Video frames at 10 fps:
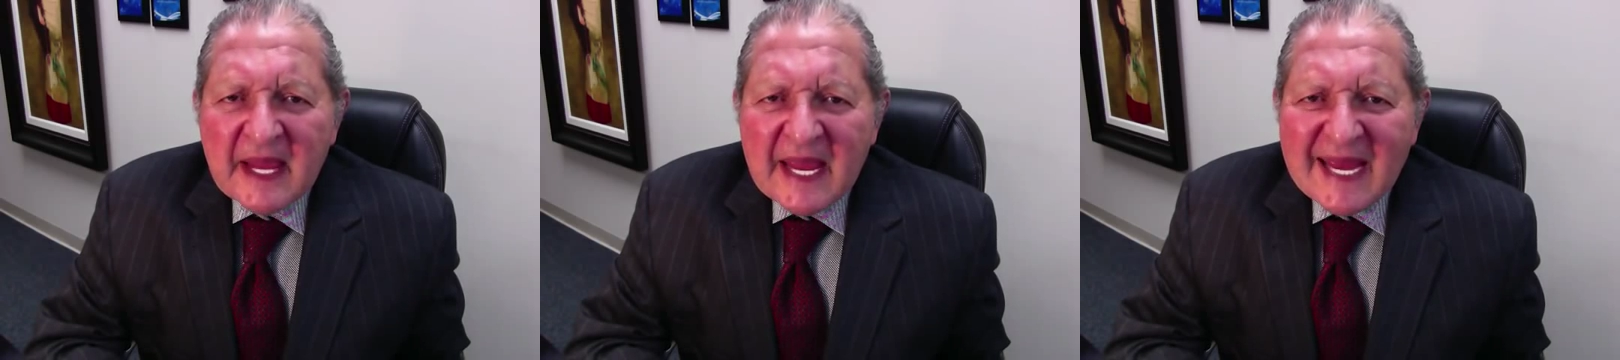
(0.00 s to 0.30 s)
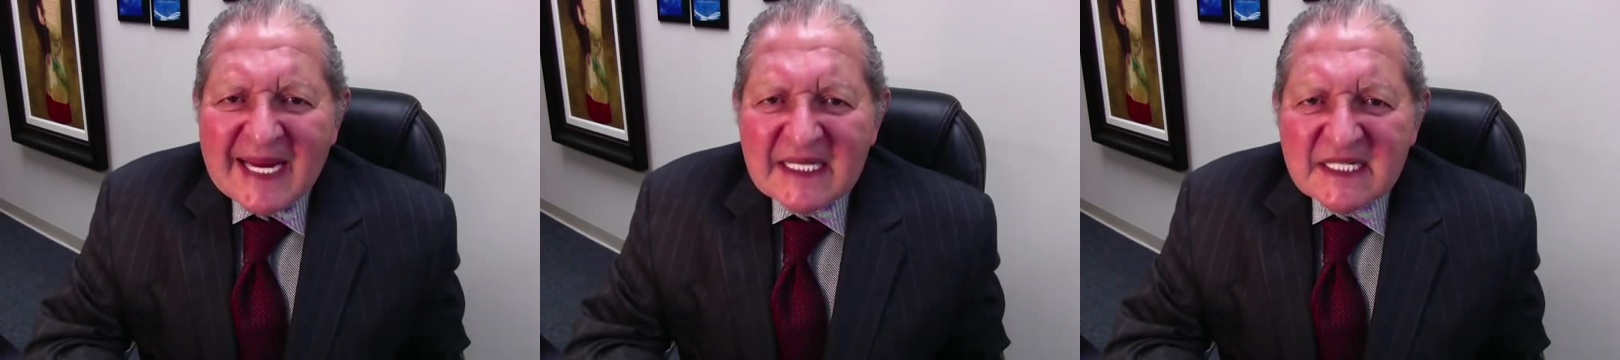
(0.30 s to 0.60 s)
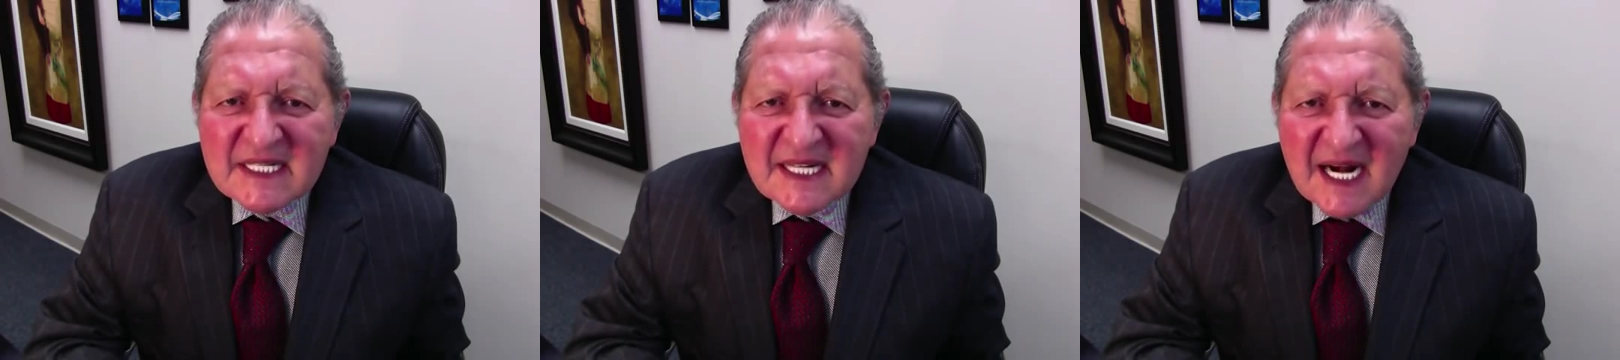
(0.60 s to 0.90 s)
and
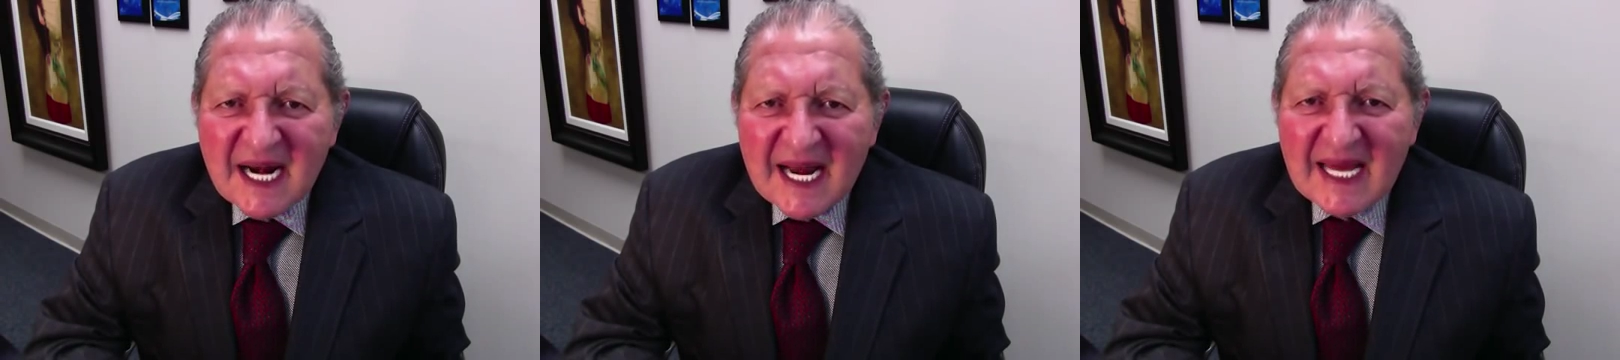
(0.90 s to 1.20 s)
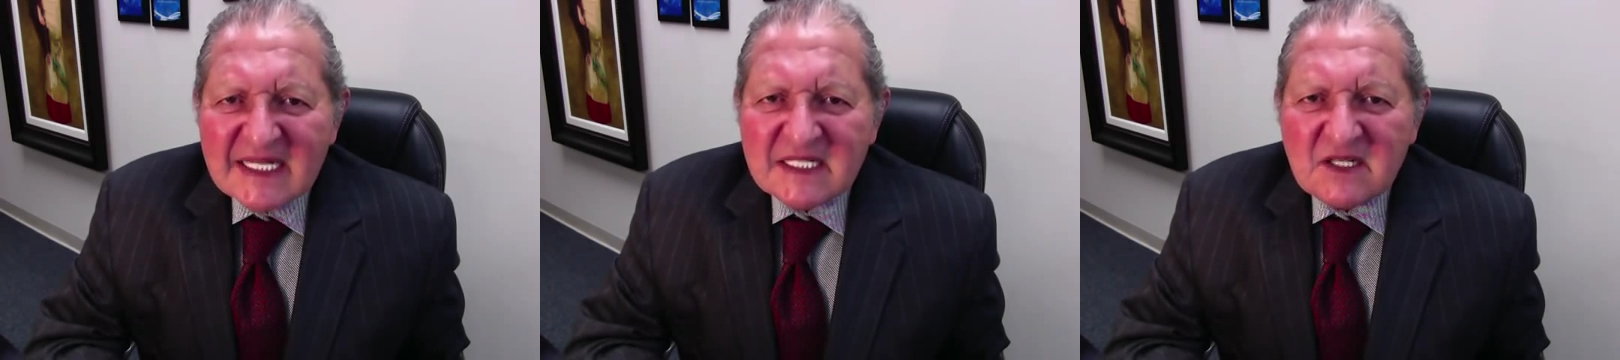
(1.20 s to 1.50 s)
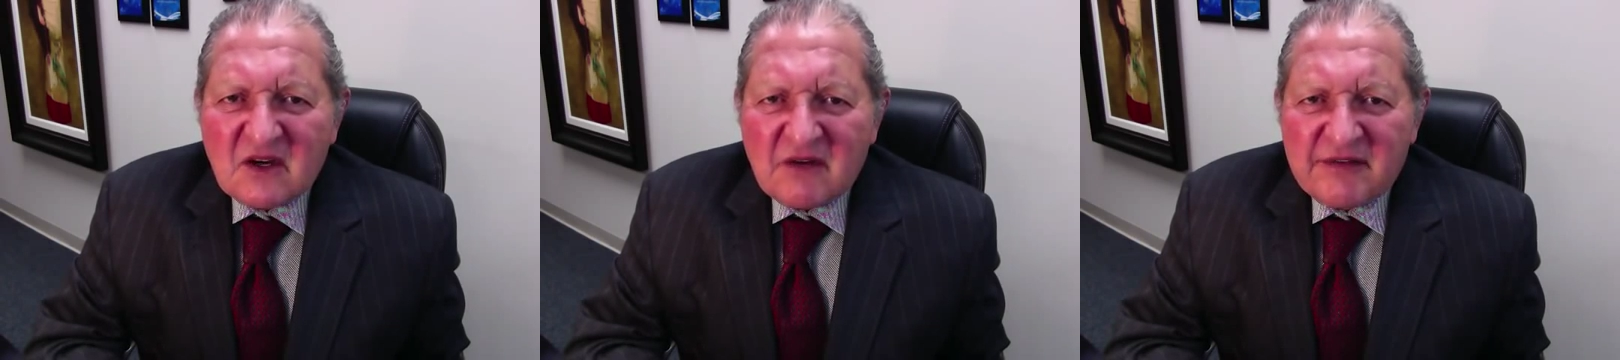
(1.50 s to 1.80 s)
the light
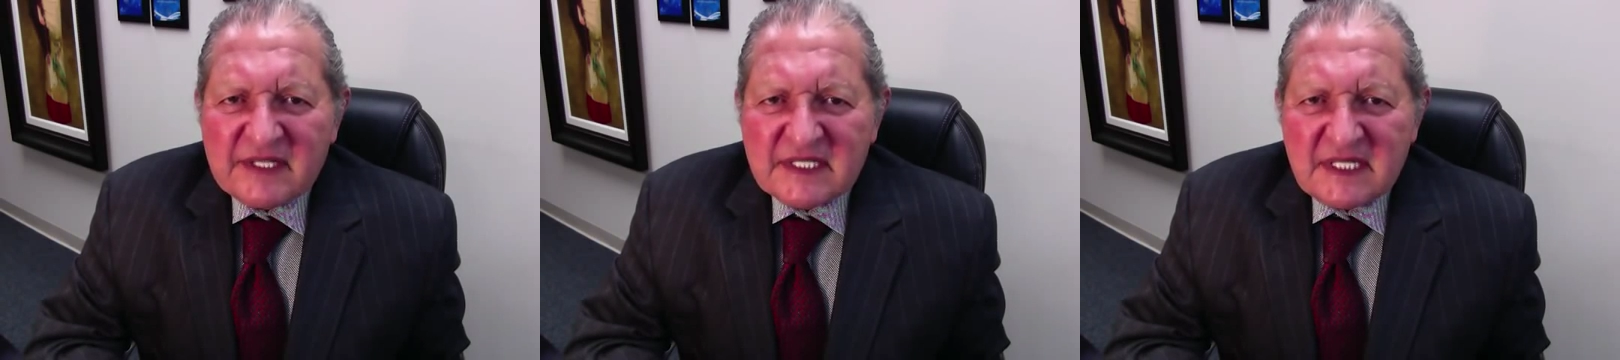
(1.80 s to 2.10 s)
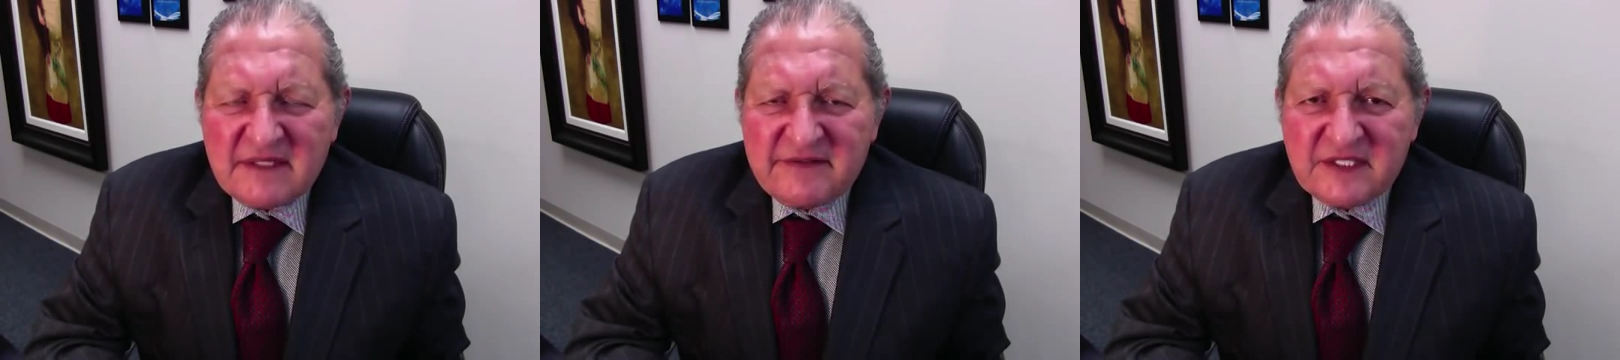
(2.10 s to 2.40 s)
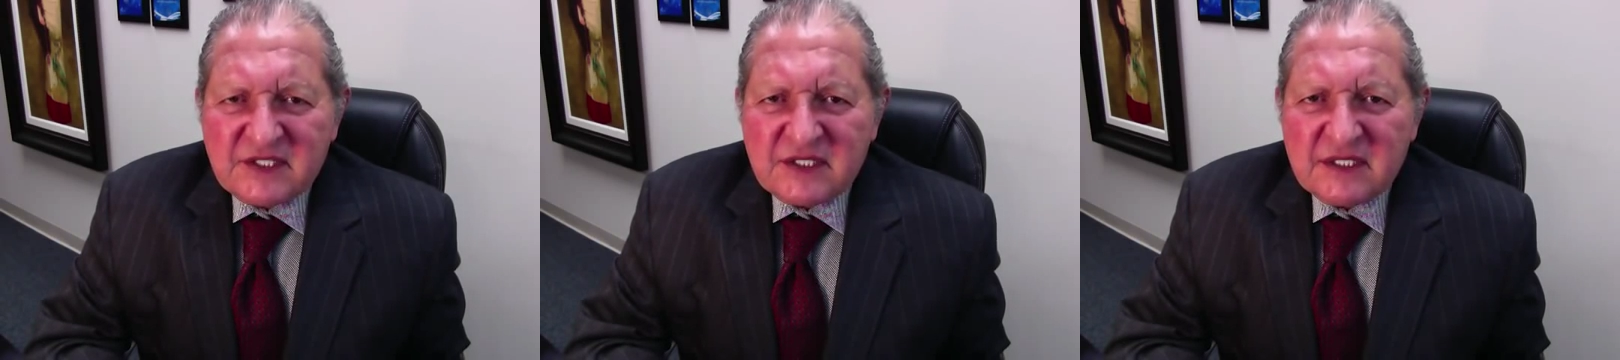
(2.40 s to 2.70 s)
of the
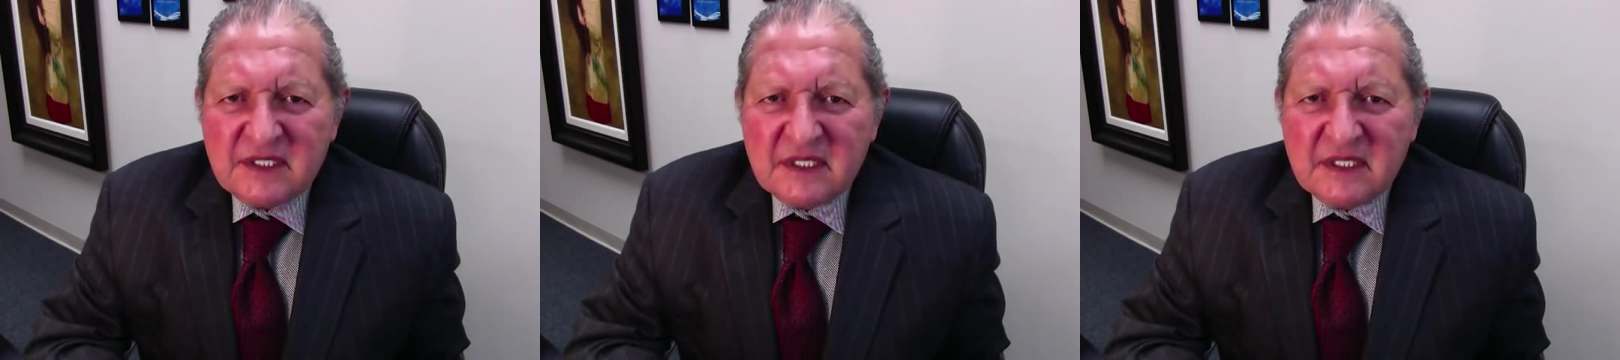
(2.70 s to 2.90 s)
television